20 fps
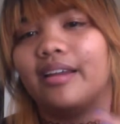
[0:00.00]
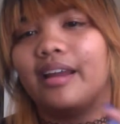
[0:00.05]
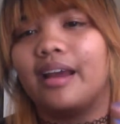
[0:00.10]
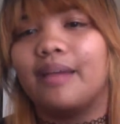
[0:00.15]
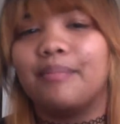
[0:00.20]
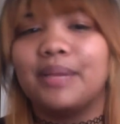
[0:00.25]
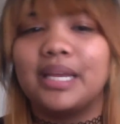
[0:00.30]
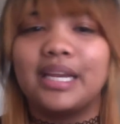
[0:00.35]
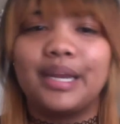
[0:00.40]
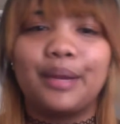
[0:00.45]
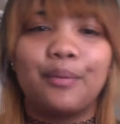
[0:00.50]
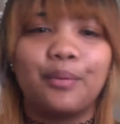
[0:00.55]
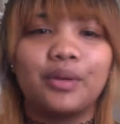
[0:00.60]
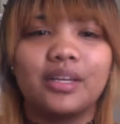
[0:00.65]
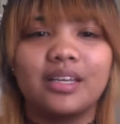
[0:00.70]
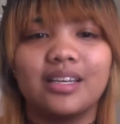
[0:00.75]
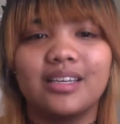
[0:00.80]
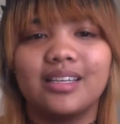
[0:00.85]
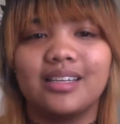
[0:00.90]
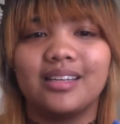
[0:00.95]
I mean,
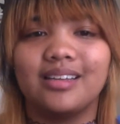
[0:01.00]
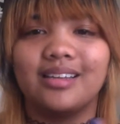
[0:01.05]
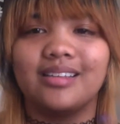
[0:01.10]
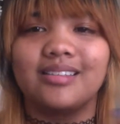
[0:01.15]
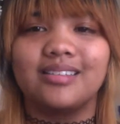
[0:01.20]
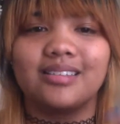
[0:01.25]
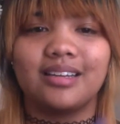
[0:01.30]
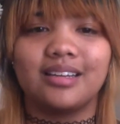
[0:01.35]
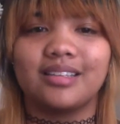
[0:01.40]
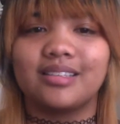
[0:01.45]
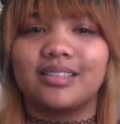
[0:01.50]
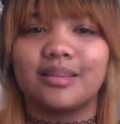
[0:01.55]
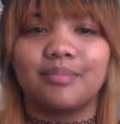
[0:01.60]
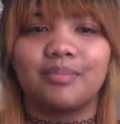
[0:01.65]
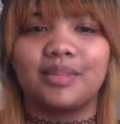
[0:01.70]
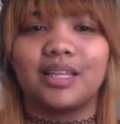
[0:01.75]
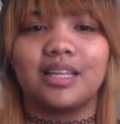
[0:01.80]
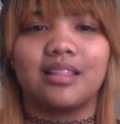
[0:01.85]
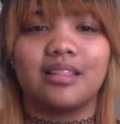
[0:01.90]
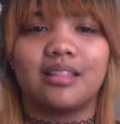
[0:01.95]
it's not
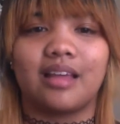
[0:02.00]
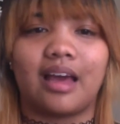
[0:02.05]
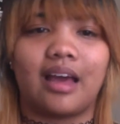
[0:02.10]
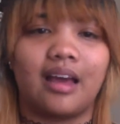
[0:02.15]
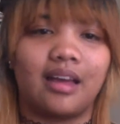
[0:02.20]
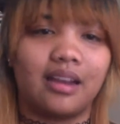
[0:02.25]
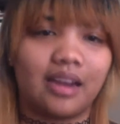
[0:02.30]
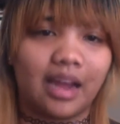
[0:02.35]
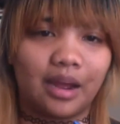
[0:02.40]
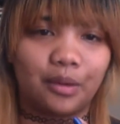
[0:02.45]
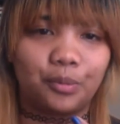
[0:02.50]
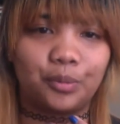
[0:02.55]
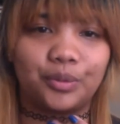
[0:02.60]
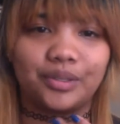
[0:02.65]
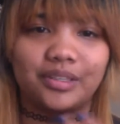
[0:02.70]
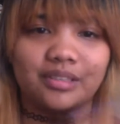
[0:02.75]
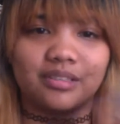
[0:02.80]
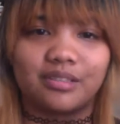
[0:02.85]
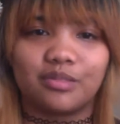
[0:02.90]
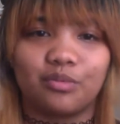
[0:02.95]
something that I
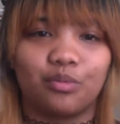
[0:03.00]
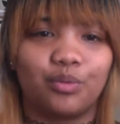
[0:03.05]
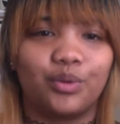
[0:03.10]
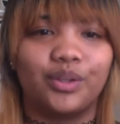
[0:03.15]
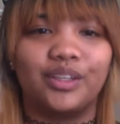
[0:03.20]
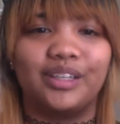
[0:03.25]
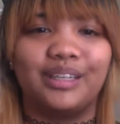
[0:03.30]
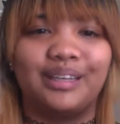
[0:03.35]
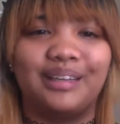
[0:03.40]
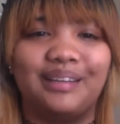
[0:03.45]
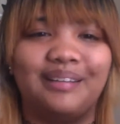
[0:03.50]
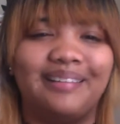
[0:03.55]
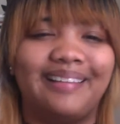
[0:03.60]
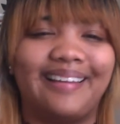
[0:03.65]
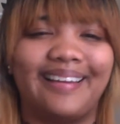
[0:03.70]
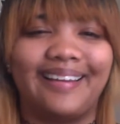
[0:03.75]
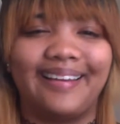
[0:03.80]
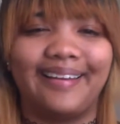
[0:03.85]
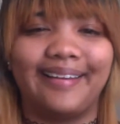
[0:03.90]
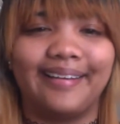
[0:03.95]
was really
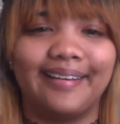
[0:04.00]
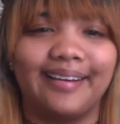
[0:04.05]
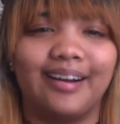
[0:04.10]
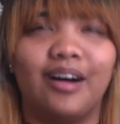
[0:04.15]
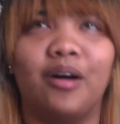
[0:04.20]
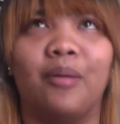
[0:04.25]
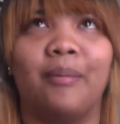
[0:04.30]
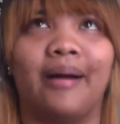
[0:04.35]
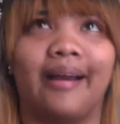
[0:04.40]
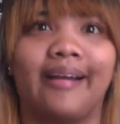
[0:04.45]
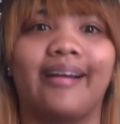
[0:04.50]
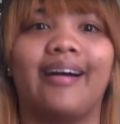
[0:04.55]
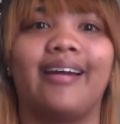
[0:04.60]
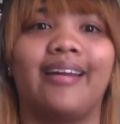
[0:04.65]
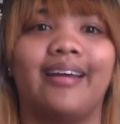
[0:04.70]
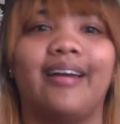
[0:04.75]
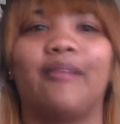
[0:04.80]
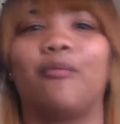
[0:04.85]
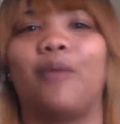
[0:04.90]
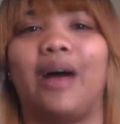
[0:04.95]
like, oh my god,
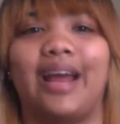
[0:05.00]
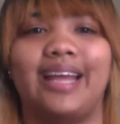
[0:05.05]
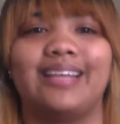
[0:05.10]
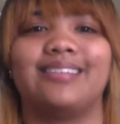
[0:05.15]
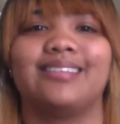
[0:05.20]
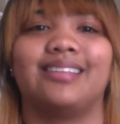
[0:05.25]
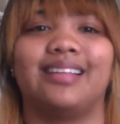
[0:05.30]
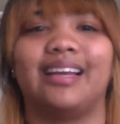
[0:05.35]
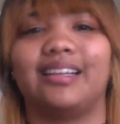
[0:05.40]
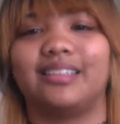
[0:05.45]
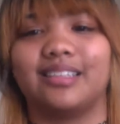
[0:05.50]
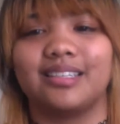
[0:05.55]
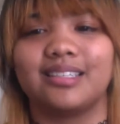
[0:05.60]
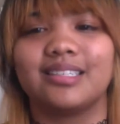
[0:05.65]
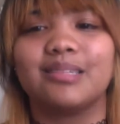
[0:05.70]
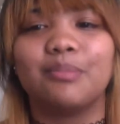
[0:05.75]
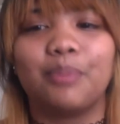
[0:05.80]
why is it like this?